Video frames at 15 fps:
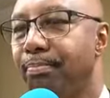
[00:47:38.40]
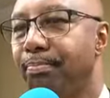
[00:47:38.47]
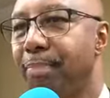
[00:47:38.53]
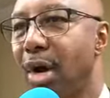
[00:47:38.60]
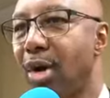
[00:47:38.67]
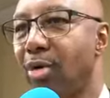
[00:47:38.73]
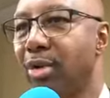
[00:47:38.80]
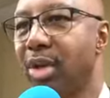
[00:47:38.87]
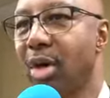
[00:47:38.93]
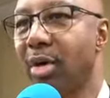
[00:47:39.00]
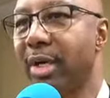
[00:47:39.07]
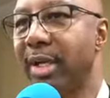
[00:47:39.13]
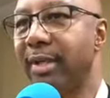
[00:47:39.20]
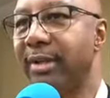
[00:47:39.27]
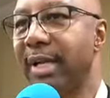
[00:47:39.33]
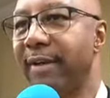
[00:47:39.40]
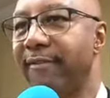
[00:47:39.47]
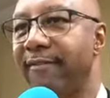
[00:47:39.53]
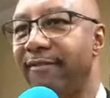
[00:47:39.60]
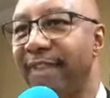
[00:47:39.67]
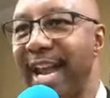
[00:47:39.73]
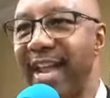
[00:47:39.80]
Paul talking
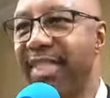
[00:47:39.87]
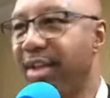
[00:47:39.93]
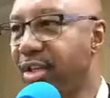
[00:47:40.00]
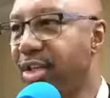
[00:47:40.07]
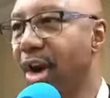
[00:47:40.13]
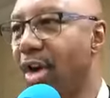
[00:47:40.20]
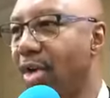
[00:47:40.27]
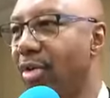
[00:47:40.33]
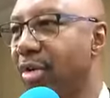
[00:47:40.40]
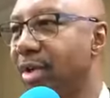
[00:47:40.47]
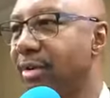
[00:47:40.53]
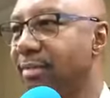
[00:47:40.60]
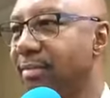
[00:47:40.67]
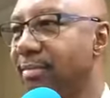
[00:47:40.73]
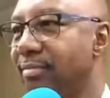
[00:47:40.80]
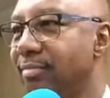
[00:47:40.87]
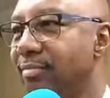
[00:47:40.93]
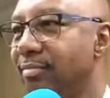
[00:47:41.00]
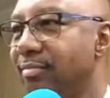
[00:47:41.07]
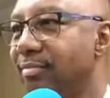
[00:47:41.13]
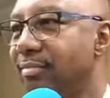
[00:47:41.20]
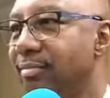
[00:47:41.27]
that faith talk.
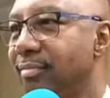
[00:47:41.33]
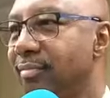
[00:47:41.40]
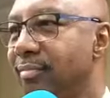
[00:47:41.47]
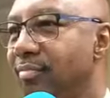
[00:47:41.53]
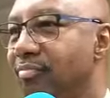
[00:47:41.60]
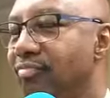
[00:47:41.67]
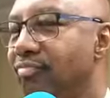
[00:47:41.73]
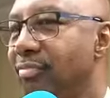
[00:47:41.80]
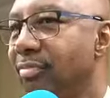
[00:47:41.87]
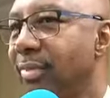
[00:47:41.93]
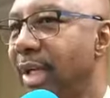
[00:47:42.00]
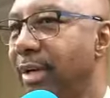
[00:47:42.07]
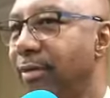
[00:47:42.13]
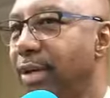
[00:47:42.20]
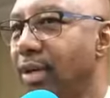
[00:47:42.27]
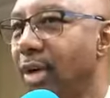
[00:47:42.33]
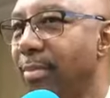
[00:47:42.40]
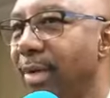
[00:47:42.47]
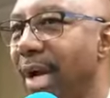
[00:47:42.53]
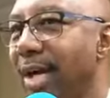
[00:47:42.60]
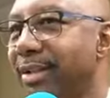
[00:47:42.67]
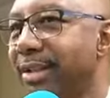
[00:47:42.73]
Even though I'm
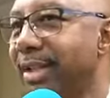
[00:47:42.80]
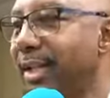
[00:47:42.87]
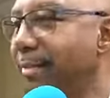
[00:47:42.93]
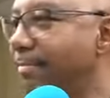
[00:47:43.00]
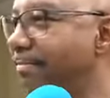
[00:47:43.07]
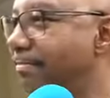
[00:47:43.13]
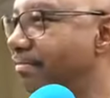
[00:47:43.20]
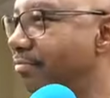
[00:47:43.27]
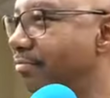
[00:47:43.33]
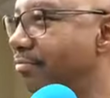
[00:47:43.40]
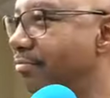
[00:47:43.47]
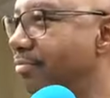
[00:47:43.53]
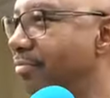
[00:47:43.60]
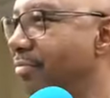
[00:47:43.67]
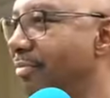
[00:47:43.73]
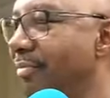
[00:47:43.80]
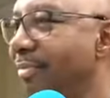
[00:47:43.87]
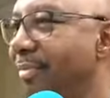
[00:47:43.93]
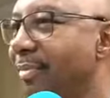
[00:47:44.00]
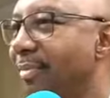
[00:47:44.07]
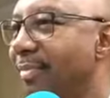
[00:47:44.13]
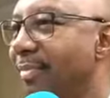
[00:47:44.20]
locked up,
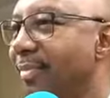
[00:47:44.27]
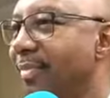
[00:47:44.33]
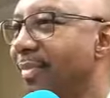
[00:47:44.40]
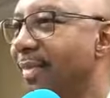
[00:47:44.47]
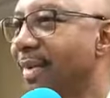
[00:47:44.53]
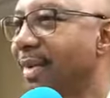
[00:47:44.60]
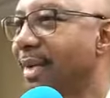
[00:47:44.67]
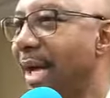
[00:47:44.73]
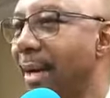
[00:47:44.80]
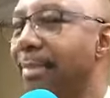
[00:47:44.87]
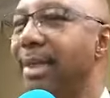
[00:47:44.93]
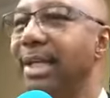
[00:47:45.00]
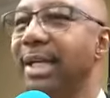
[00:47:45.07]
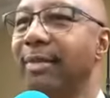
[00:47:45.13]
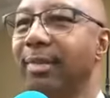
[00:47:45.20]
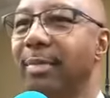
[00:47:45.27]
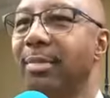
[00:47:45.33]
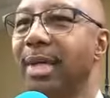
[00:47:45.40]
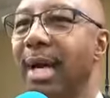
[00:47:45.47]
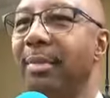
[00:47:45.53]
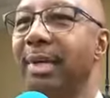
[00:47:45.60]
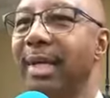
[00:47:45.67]
I believe I'm
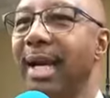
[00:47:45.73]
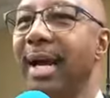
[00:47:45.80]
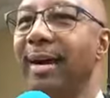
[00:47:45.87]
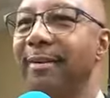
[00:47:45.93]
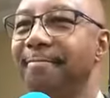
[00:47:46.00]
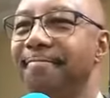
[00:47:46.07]
coming out.